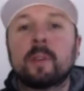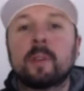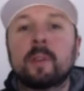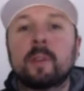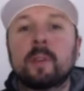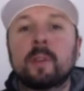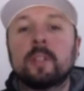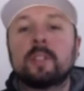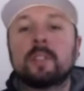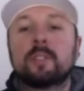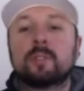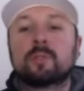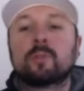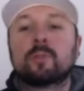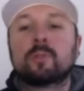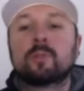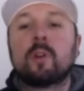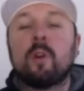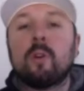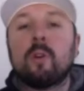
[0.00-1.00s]
really
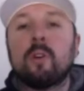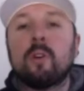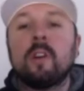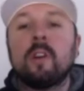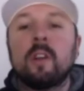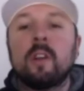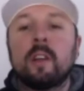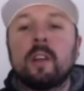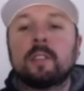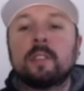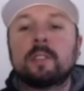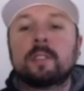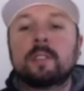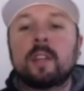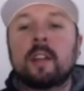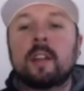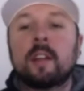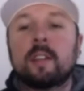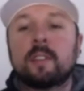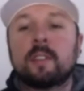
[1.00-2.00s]
strong, is
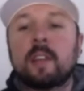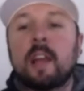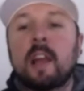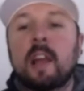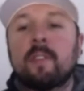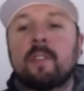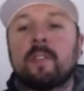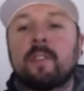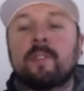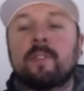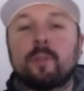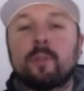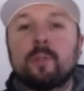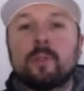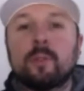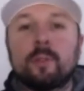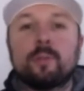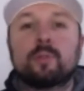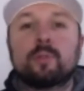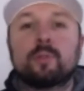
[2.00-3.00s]
starting to have a few
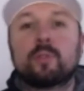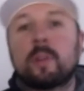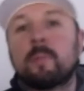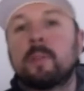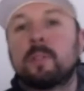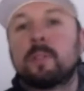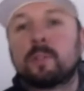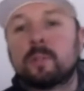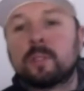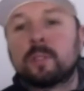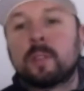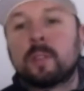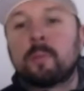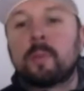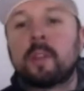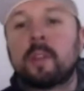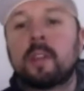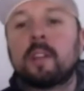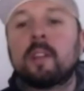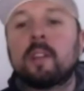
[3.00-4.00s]
little tremors or
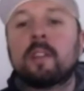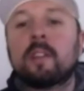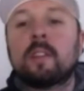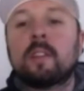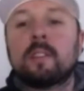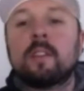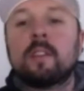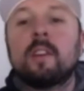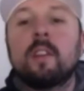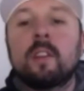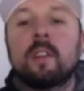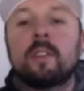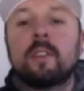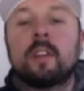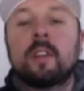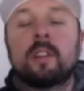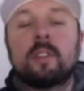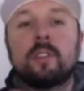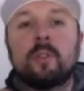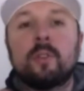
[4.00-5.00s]
something in it that,
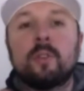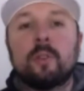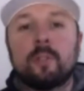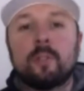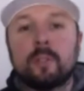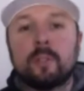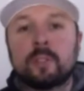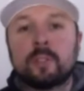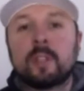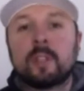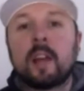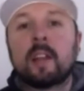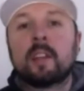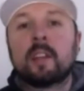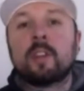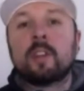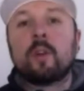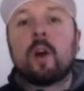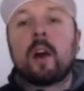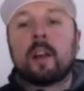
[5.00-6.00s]
that you're, you're
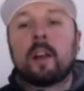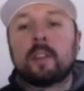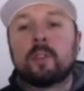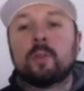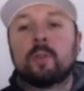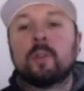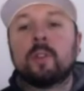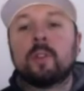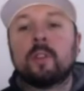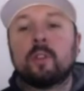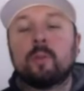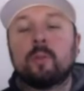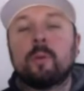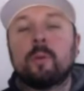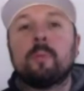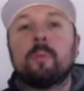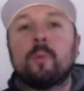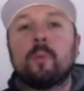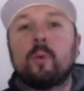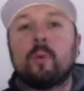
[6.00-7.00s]
starting to argue a little
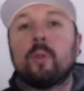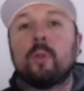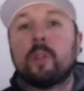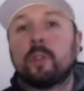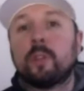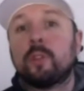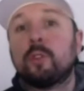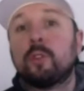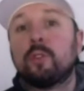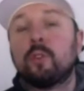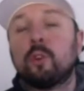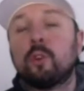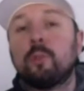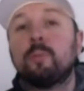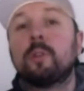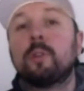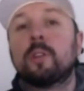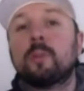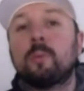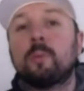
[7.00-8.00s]
bit more than you
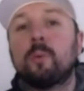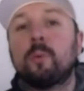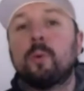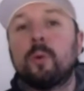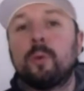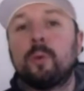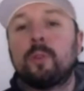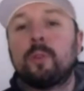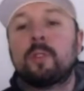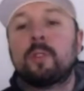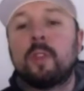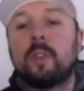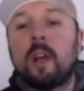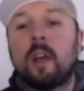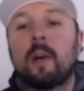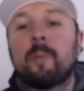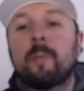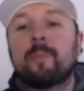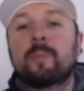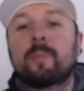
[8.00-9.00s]
normally would.
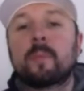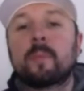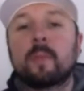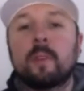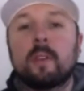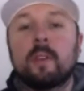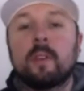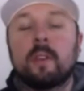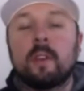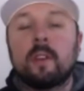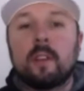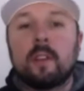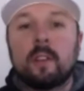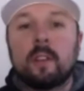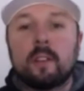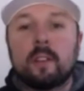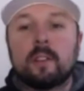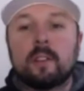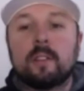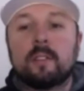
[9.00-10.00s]
Um,
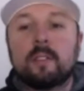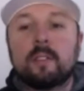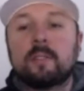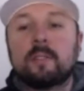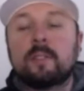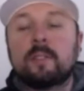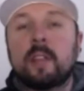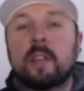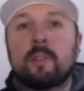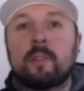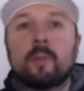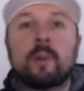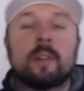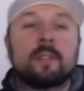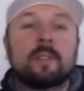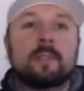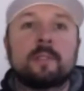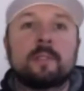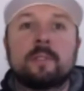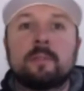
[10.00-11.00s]

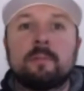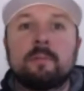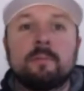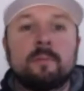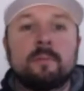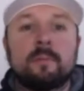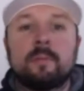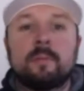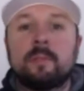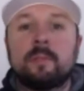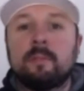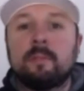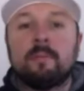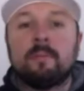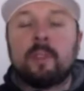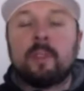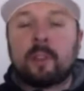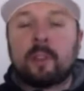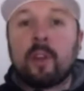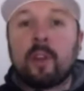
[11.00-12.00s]
everyone,
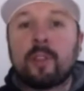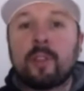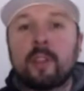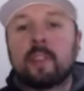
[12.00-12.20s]
look, I think